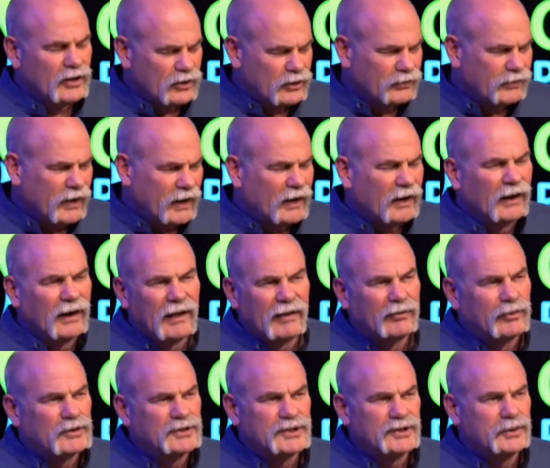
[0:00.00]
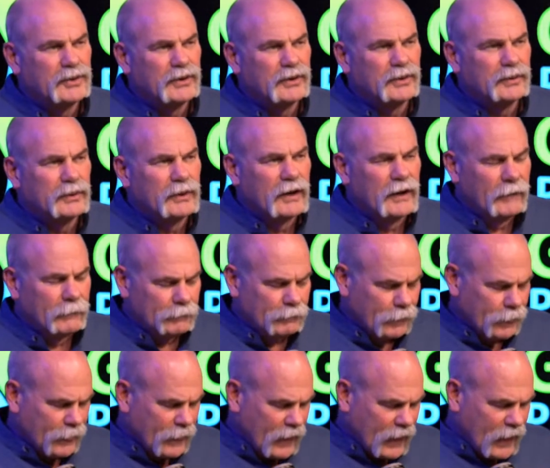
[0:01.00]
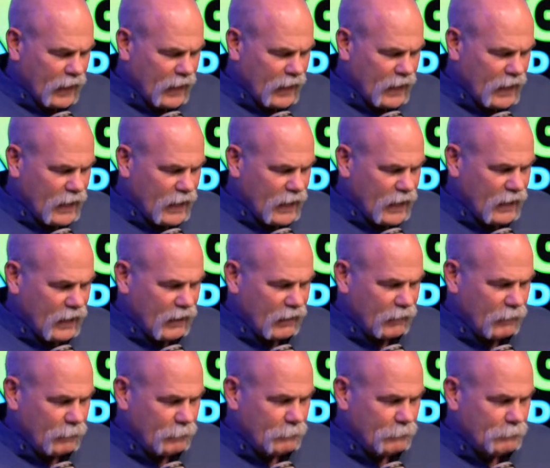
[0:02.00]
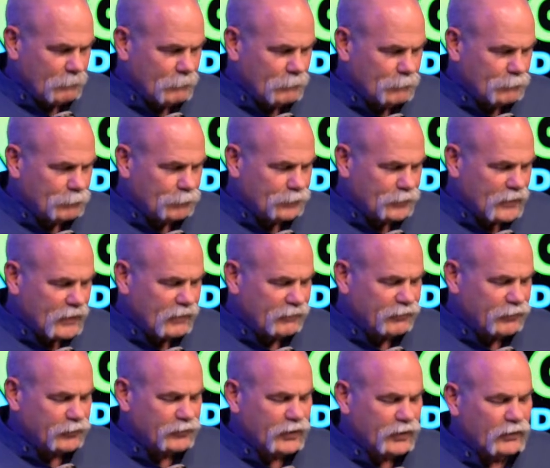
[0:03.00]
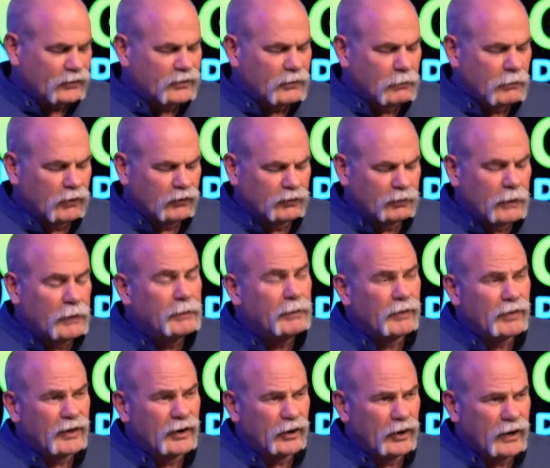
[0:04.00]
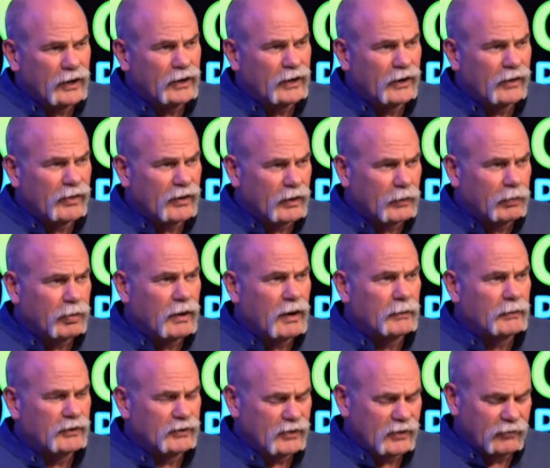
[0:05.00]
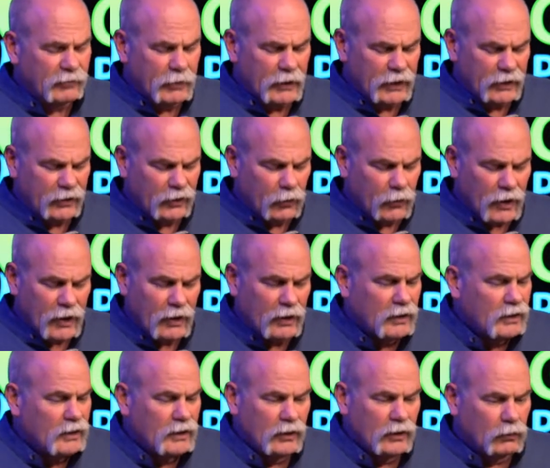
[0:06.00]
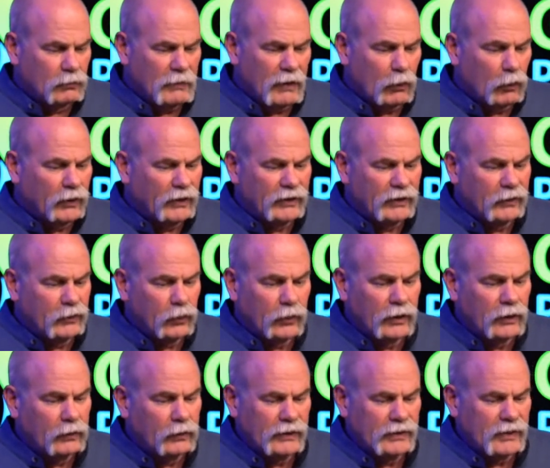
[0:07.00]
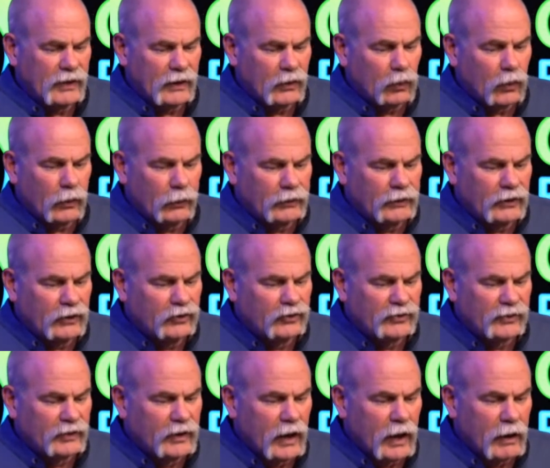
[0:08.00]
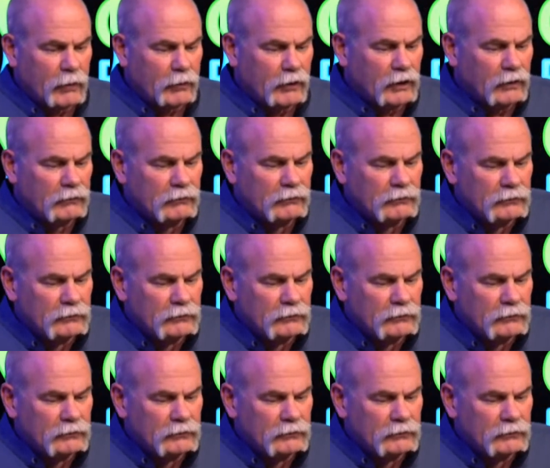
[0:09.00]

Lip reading: You've got to love what you do. And if you talk to most people that are in here that are plumbers that have been in here a while, man, we do. We think what we do is phenomenal.